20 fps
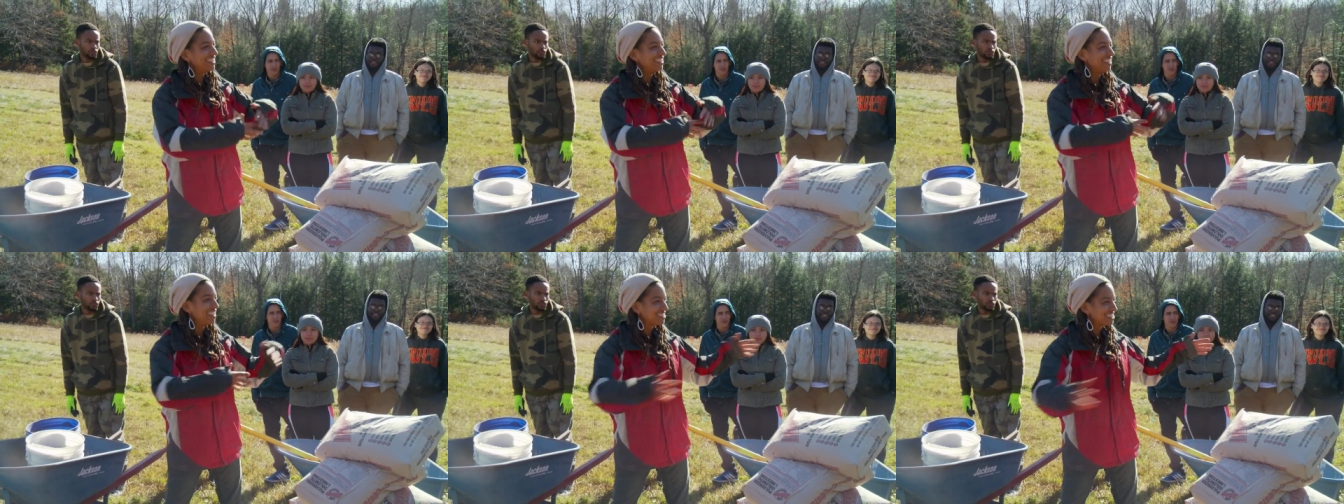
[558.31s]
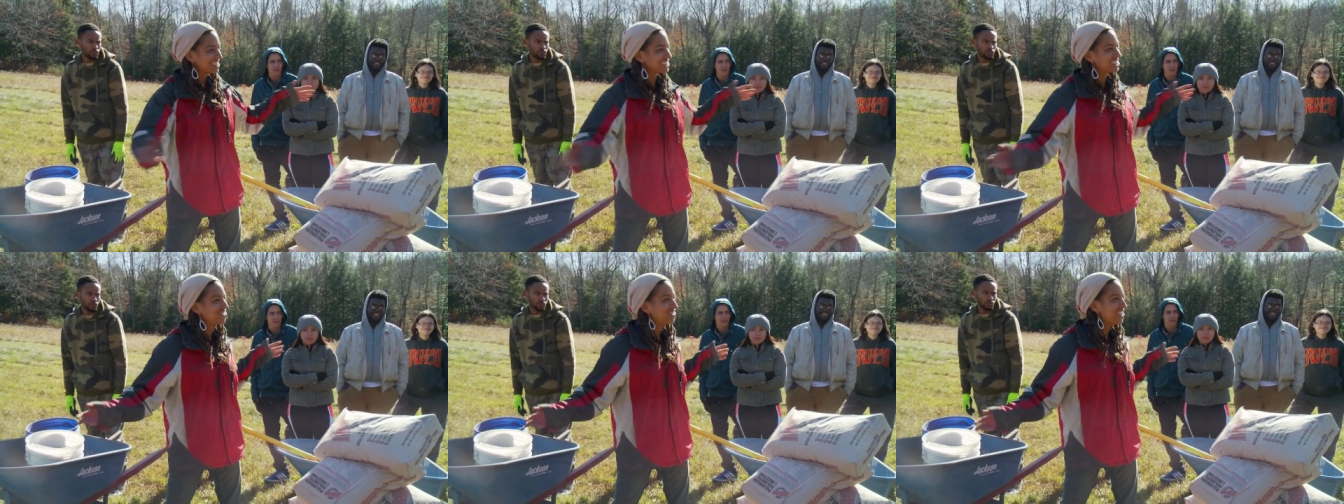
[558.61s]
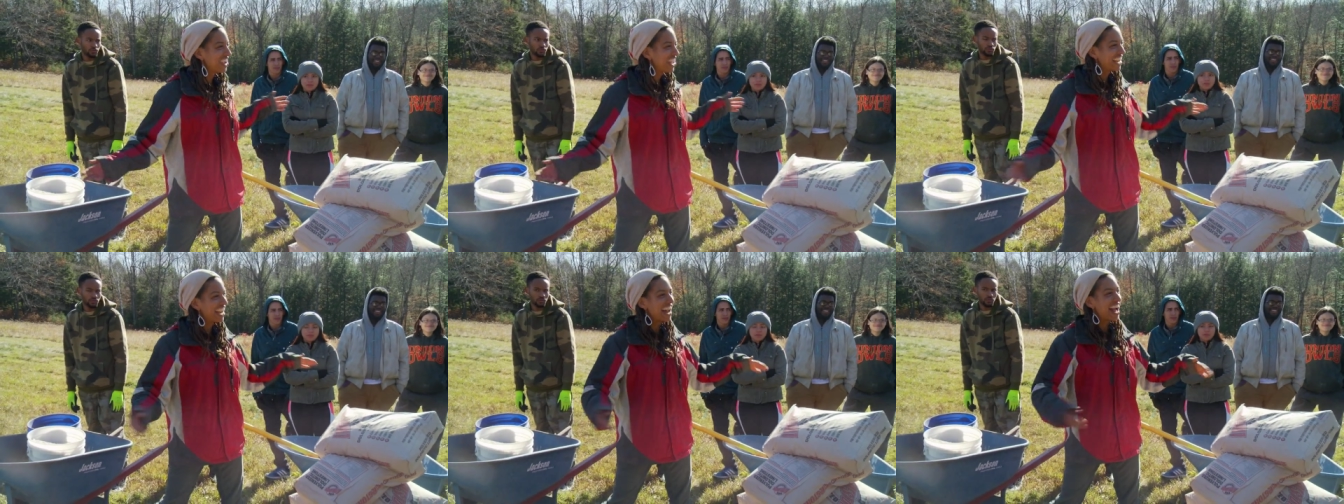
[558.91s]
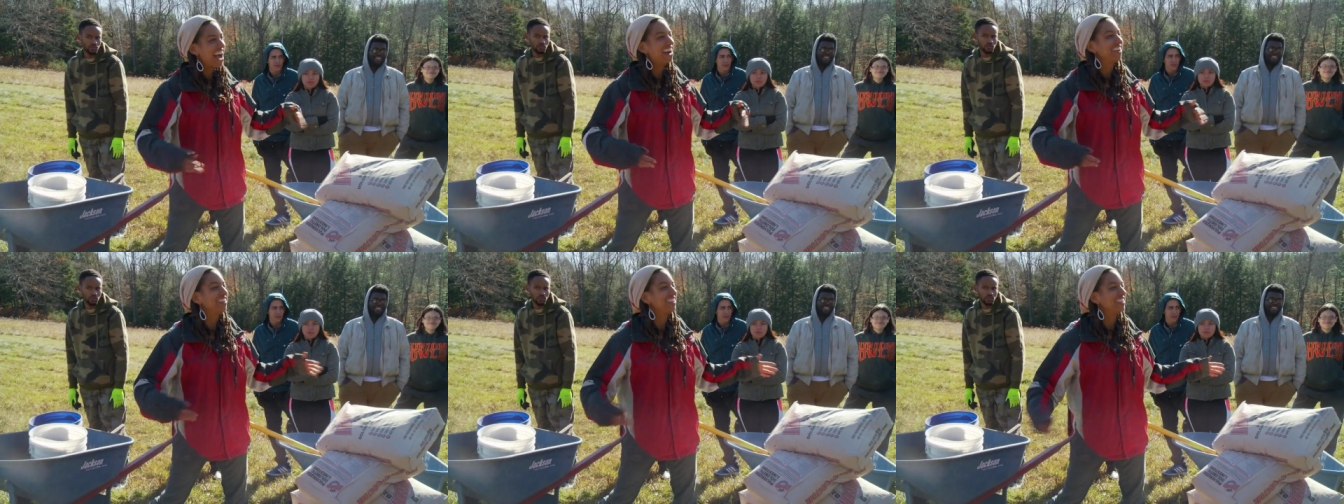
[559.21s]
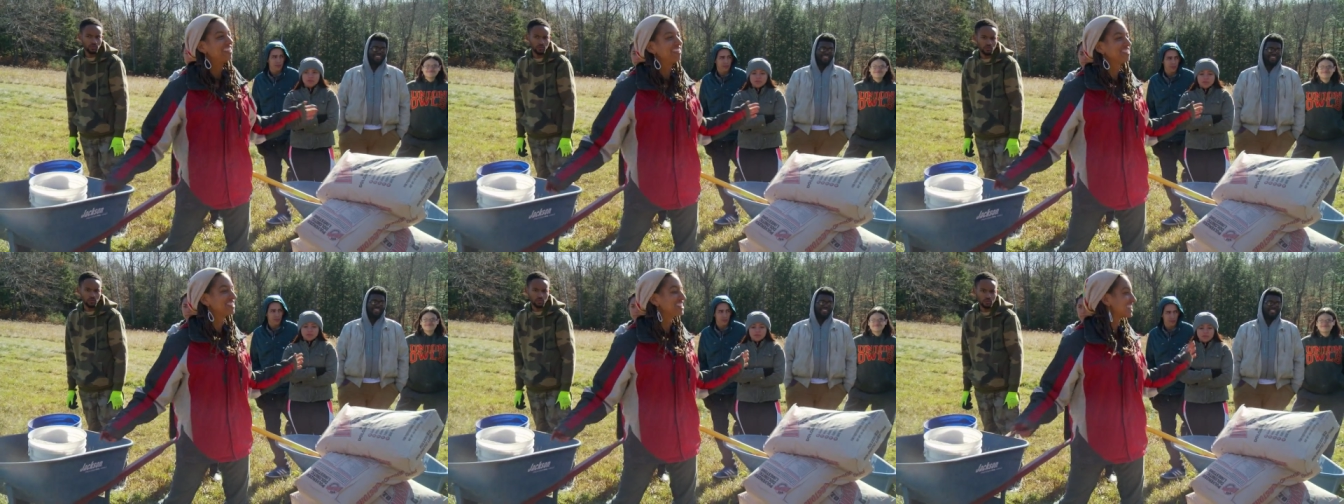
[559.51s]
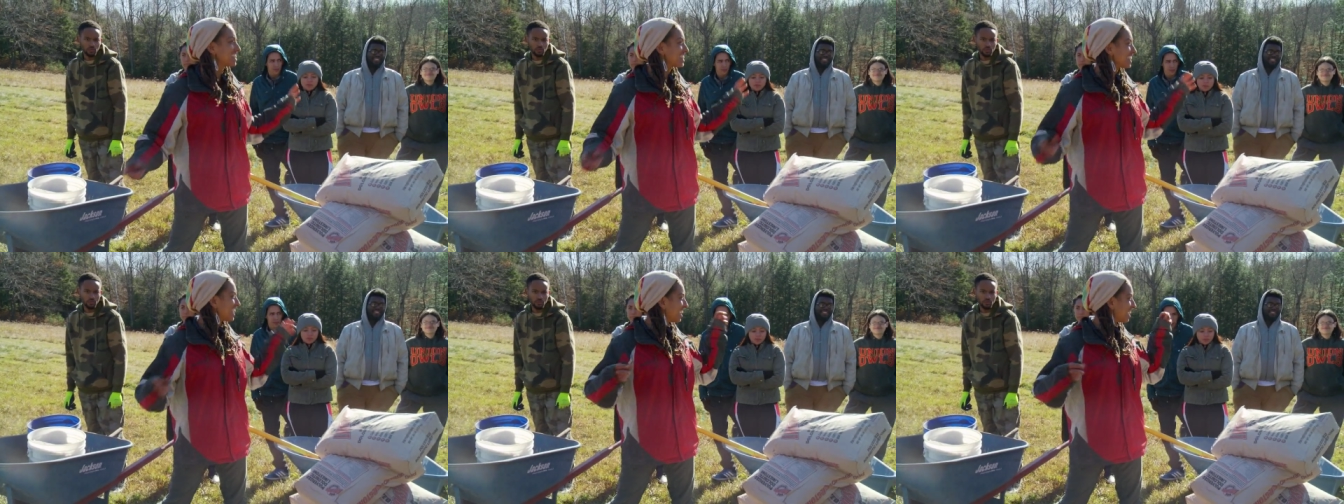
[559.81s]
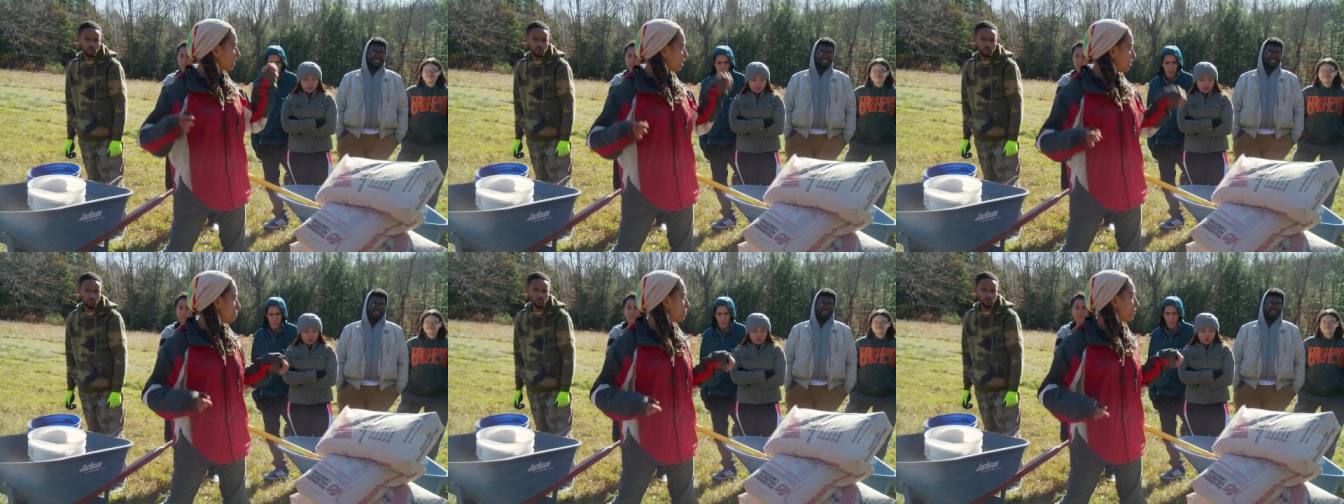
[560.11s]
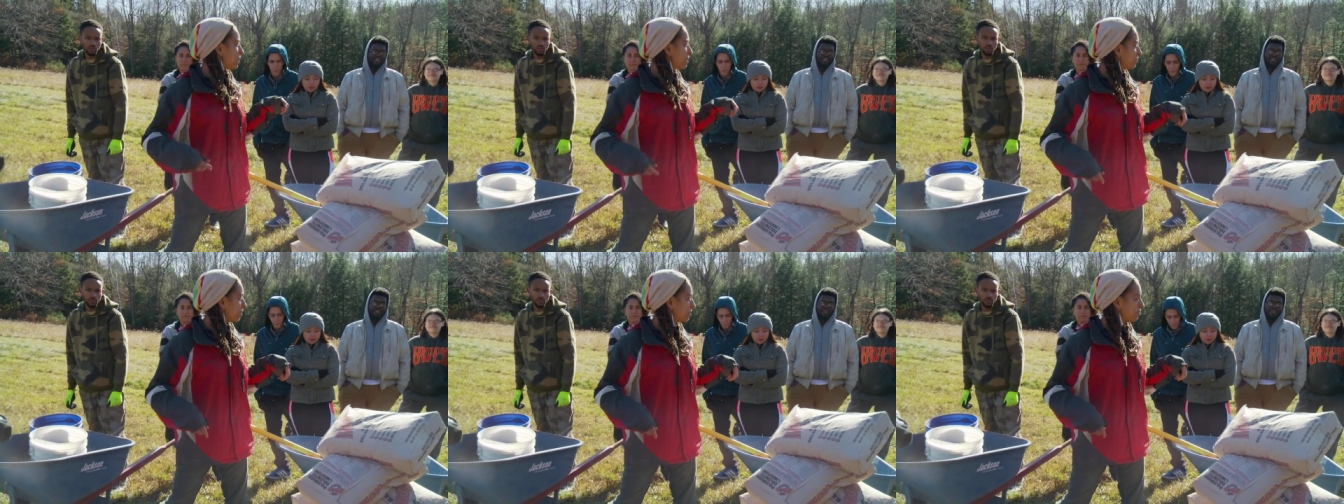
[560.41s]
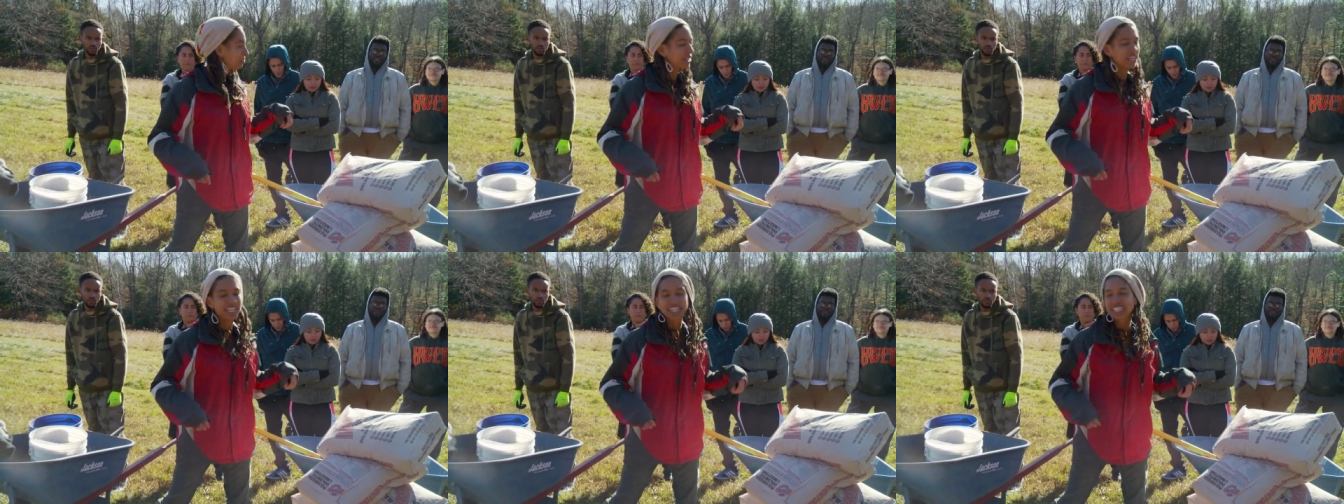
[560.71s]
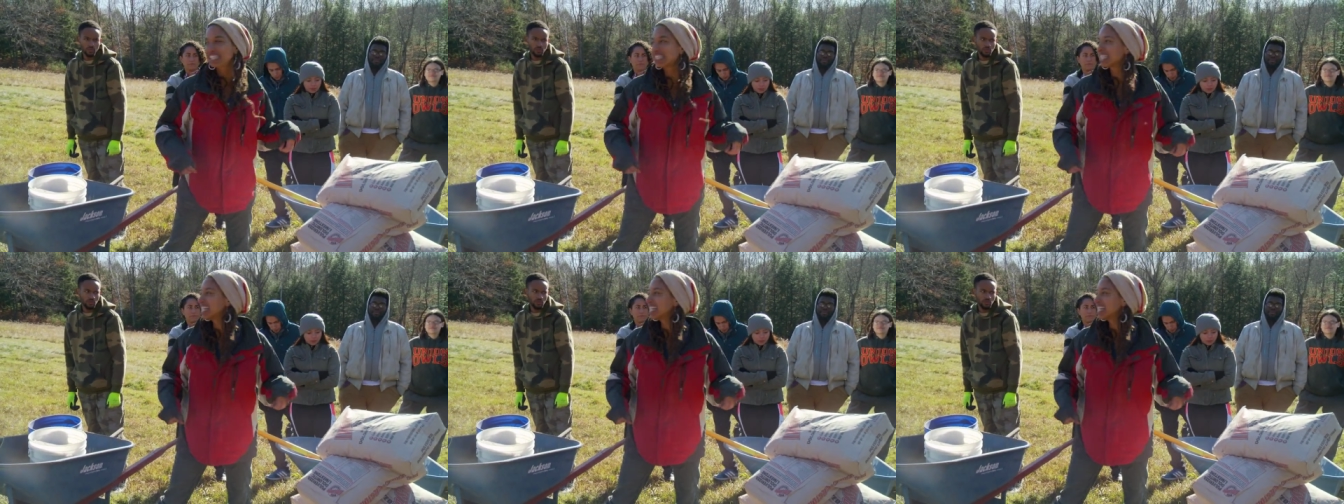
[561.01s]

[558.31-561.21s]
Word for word: You have to spread it out. You don't just like clump it in one place.